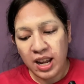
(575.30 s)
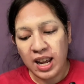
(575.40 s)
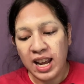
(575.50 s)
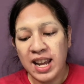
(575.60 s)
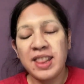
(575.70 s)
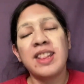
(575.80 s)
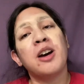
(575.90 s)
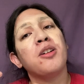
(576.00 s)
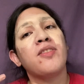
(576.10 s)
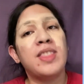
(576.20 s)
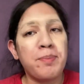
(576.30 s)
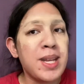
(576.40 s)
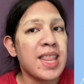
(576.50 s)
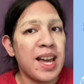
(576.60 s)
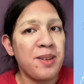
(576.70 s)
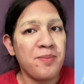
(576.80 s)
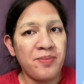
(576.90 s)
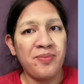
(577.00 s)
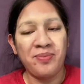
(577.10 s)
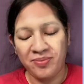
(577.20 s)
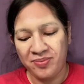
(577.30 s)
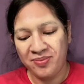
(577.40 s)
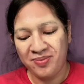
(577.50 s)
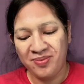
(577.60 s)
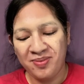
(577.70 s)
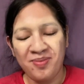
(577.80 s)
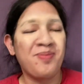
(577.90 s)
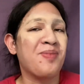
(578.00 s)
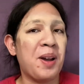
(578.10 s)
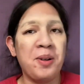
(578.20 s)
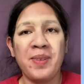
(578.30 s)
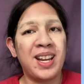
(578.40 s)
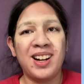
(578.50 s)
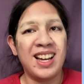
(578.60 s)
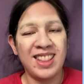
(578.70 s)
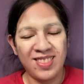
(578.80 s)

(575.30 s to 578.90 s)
and the town of Dapitan. Oh my god.